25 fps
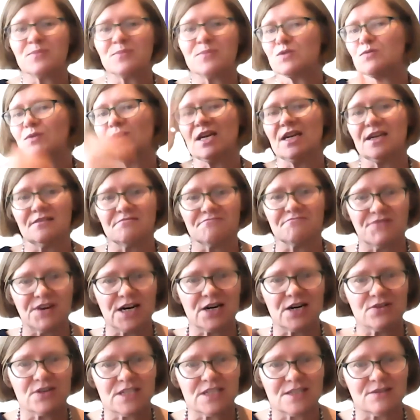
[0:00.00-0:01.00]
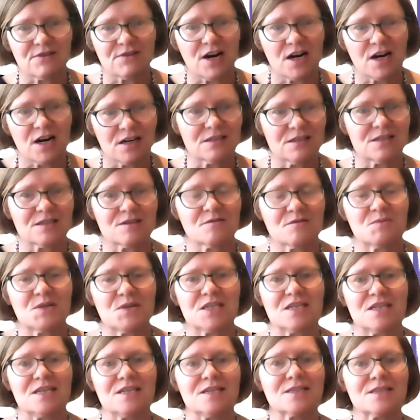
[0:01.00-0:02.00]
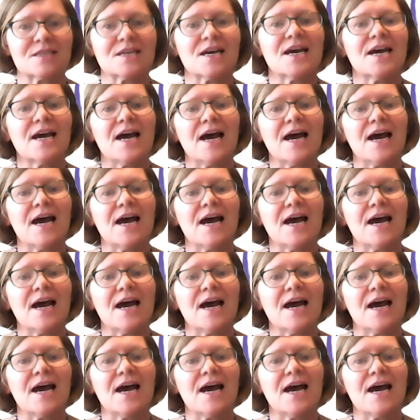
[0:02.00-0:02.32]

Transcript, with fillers: between various this committees.